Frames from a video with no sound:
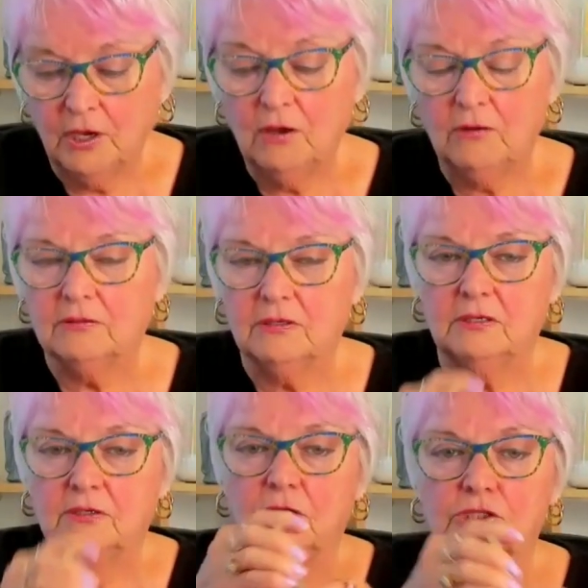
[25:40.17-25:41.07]
Oh
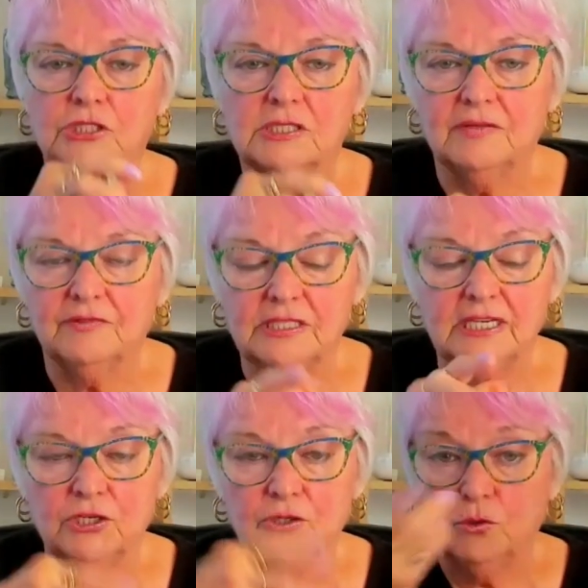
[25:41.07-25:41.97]
God, look, I just cut the
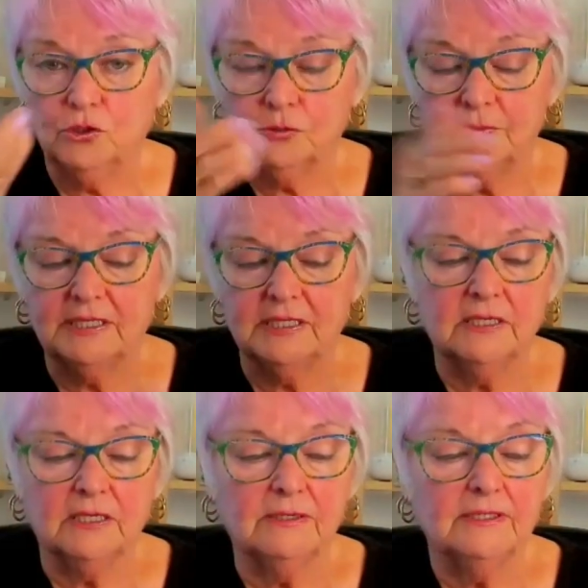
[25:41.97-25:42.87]
deck. You watched me,
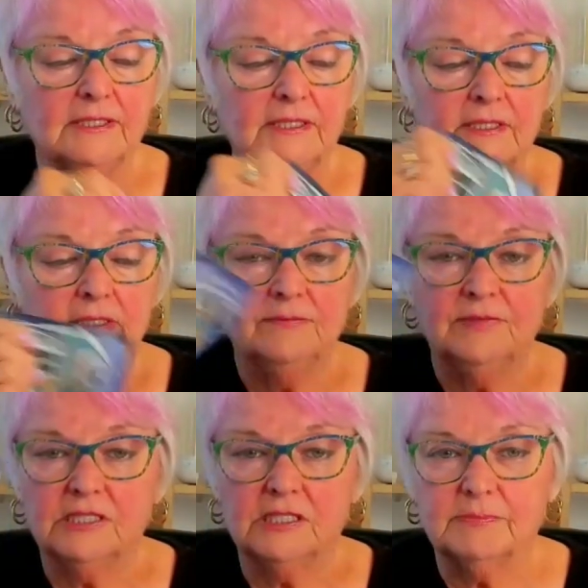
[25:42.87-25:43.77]
didn't you?
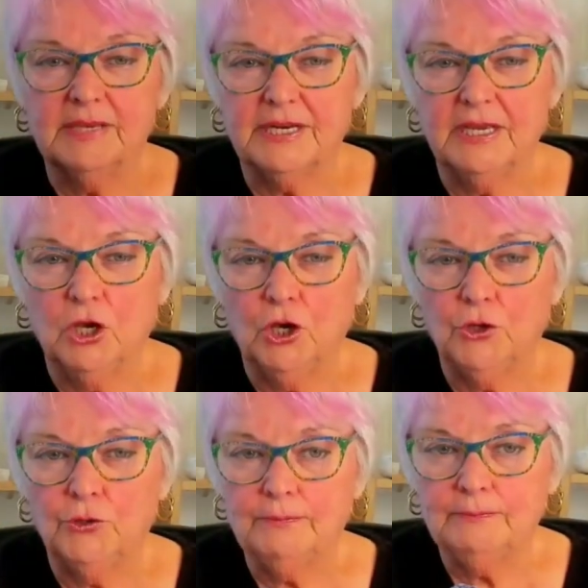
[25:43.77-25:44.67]
It's just about a
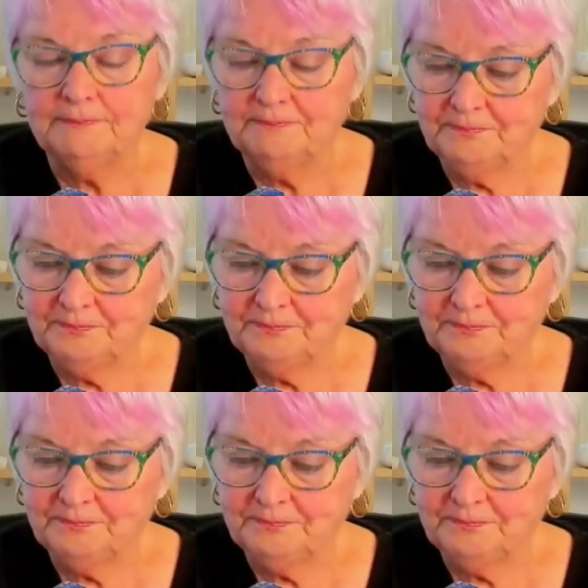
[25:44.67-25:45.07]
home.